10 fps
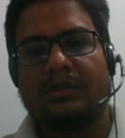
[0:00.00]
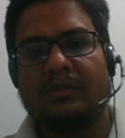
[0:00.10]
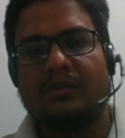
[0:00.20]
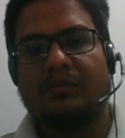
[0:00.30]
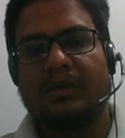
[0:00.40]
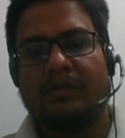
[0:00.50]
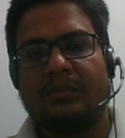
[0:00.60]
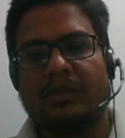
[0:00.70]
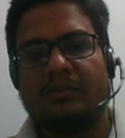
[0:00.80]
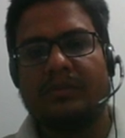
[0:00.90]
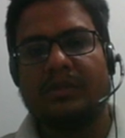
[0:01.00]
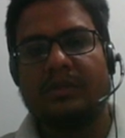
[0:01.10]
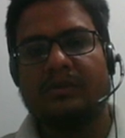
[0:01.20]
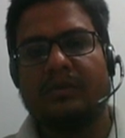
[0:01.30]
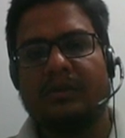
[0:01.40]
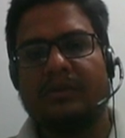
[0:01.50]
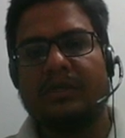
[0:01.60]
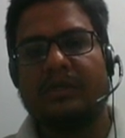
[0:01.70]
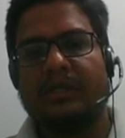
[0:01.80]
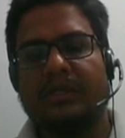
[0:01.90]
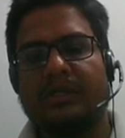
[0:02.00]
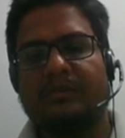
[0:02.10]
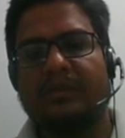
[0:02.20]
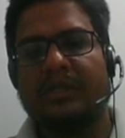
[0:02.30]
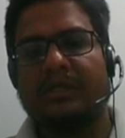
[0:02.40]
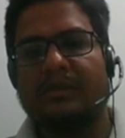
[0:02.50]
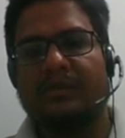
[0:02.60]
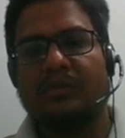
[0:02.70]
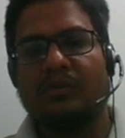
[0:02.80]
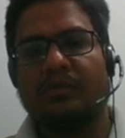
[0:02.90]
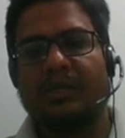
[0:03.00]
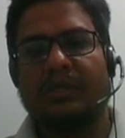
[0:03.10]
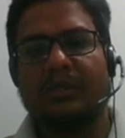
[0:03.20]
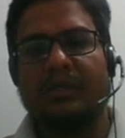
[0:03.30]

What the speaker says: omega square we can write it as minus omega,